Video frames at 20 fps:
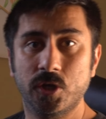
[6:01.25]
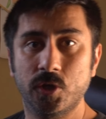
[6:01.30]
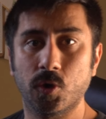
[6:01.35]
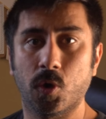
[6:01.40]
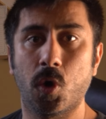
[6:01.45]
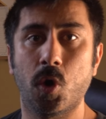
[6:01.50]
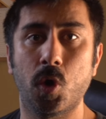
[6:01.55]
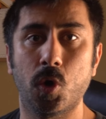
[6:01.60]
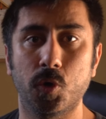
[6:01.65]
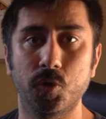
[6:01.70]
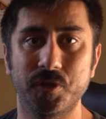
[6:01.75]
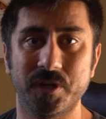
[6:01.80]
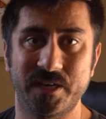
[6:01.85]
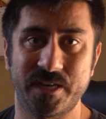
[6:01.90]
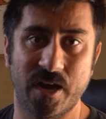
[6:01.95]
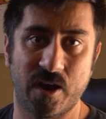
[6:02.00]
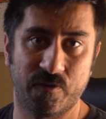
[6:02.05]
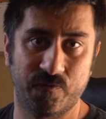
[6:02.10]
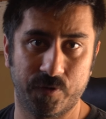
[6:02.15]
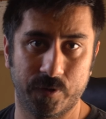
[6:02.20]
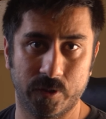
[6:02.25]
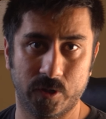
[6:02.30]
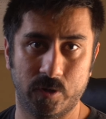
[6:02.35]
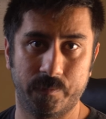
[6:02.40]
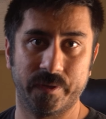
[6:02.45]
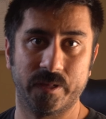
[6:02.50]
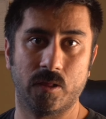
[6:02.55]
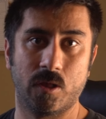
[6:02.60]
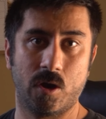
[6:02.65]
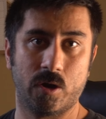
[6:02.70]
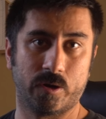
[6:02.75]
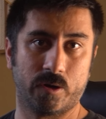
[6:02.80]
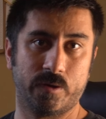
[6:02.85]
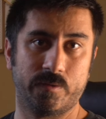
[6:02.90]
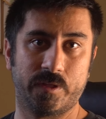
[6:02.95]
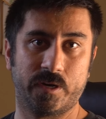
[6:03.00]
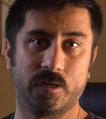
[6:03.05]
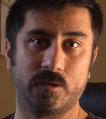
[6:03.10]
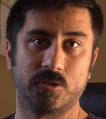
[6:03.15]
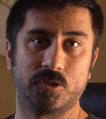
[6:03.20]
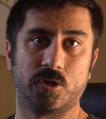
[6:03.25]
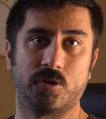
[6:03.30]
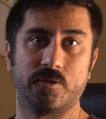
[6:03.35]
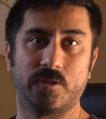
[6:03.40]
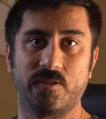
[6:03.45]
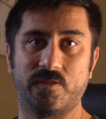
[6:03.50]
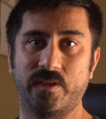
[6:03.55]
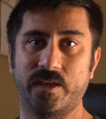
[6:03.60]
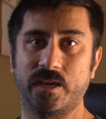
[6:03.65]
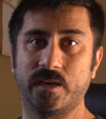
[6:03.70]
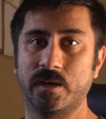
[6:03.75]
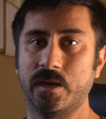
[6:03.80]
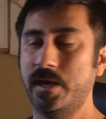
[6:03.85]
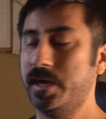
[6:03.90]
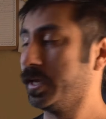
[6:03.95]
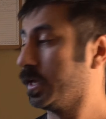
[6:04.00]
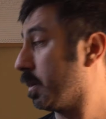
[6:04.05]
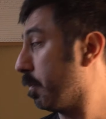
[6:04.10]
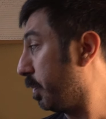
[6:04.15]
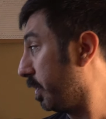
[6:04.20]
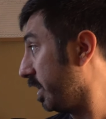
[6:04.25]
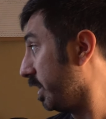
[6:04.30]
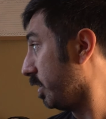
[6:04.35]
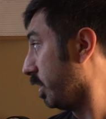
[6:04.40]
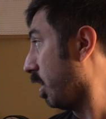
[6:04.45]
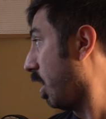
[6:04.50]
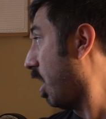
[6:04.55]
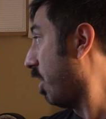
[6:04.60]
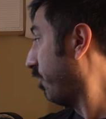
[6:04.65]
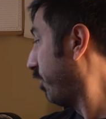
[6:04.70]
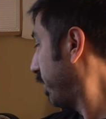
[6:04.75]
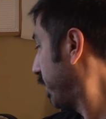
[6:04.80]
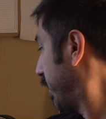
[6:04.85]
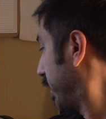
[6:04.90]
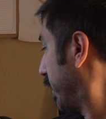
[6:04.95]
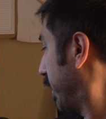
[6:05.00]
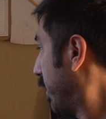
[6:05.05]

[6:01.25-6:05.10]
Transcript: You'll hold it down for a little bit longer and then it'll turn the thing completely off.